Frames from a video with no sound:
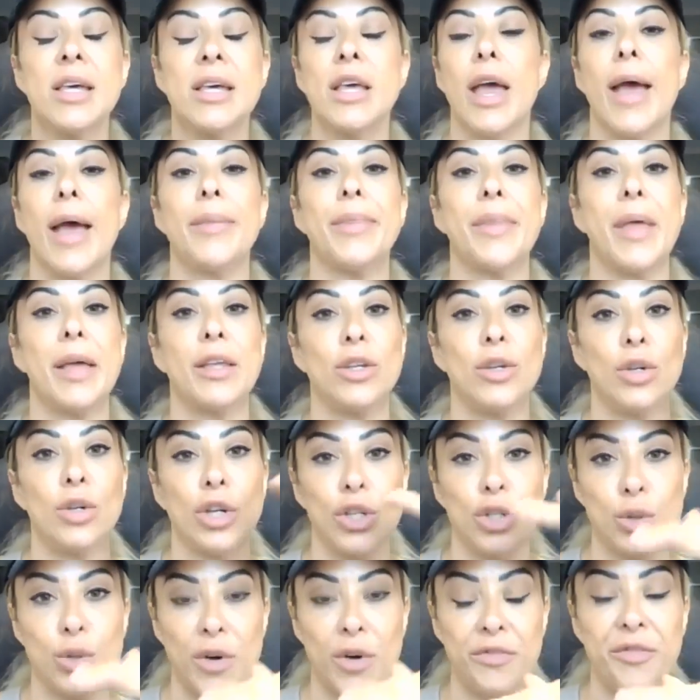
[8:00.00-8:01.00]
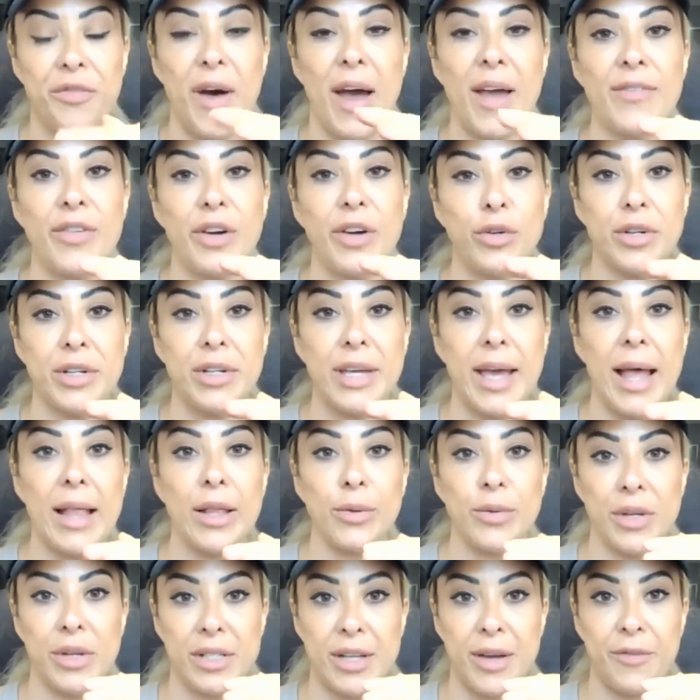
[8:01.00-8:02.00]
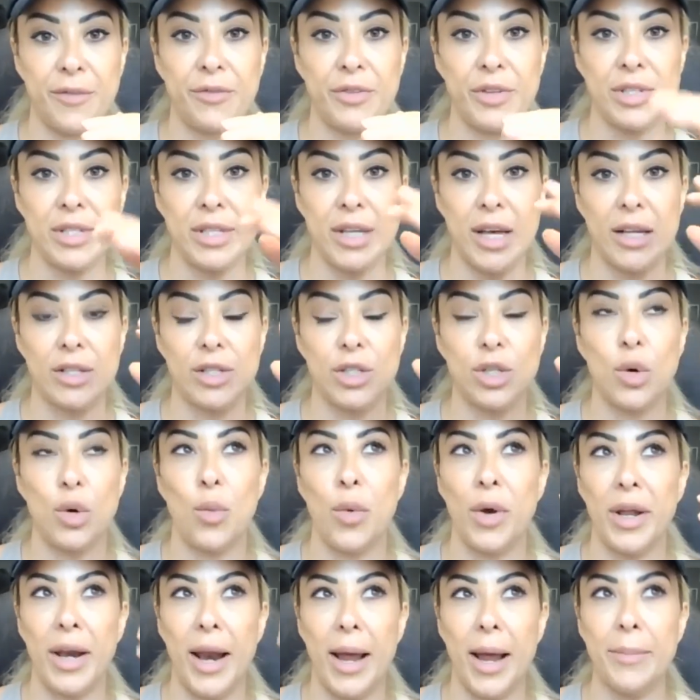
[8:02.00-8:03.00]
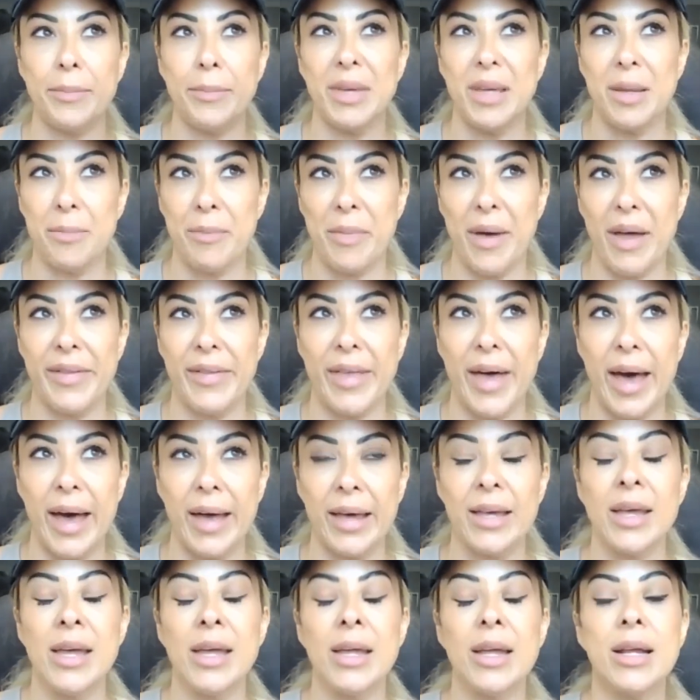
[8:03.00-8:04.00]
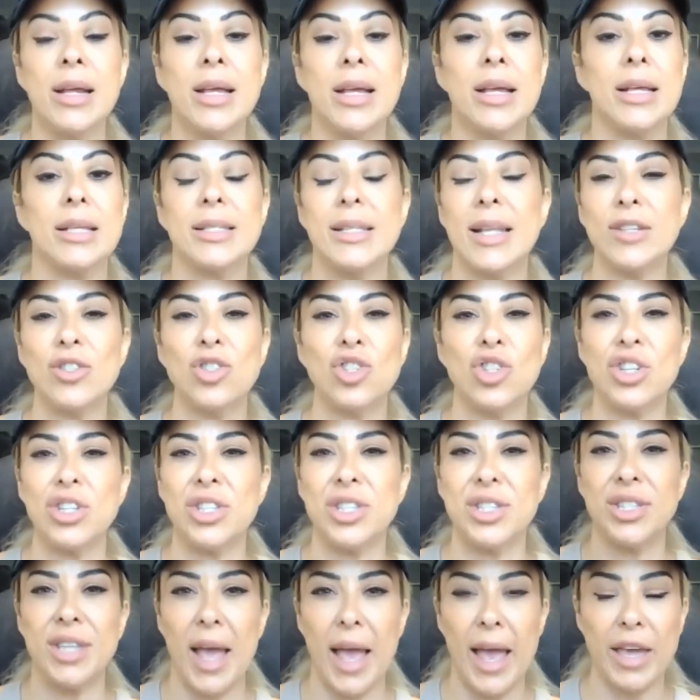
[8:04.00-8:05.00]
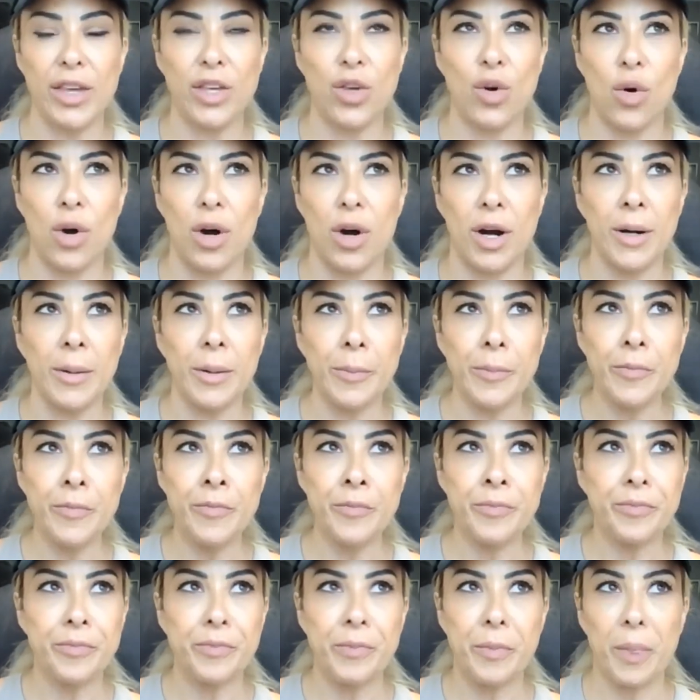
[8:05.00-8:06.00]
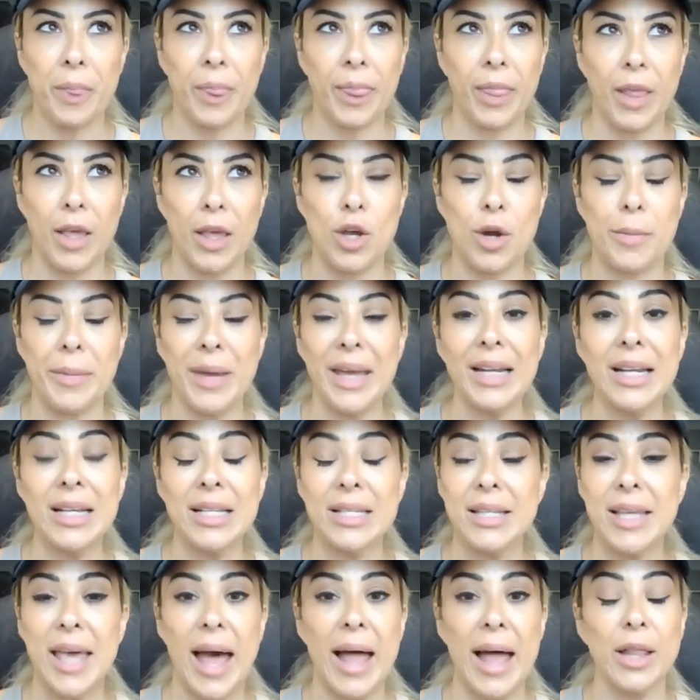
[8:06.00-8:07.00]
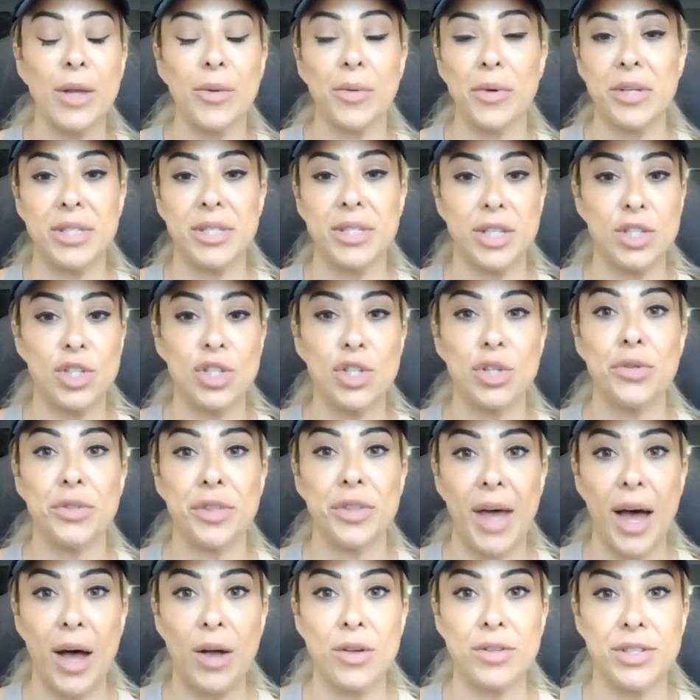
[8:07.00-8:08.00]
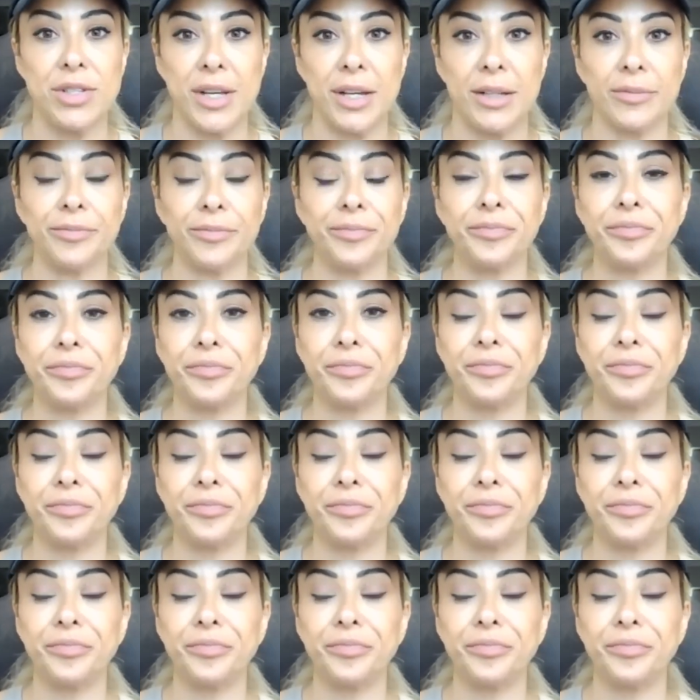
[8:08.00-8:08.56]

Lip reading: and then you can do a 500 calorie deficit. So what I mean by that is, let's just say your maintenance calories is 2,000.